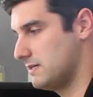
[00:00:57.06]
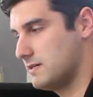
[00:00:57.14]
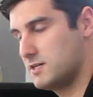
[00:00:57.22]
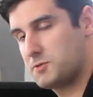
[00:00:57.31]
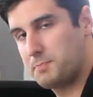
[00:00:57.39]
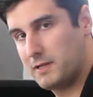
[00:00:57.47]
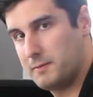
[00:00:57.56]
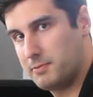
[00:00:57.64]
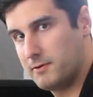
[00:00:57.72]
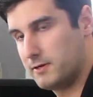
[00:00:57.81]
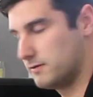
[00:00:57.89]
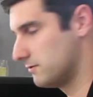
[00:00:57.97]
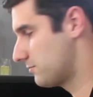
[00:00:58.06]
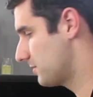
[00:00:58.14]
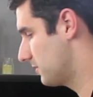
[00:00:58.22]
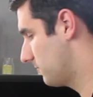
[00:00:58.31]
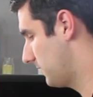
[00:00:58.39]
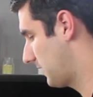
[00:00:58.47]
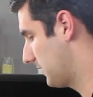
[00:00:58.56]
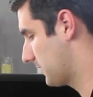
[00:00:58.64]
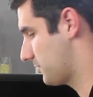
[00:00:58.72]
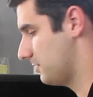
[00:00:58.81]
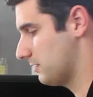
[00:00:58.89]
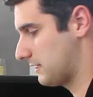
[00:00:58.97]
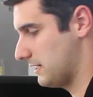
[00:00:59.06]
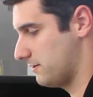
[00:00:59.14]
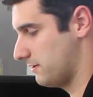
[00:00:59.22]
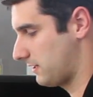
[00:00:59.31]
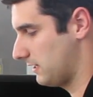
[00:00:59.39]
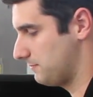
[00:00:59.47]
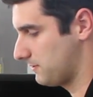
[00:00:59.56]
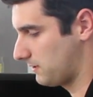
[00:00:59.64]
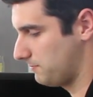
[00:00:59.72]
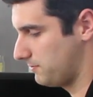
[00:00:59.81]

into DisplayPort so that we can actually hook that directly up to the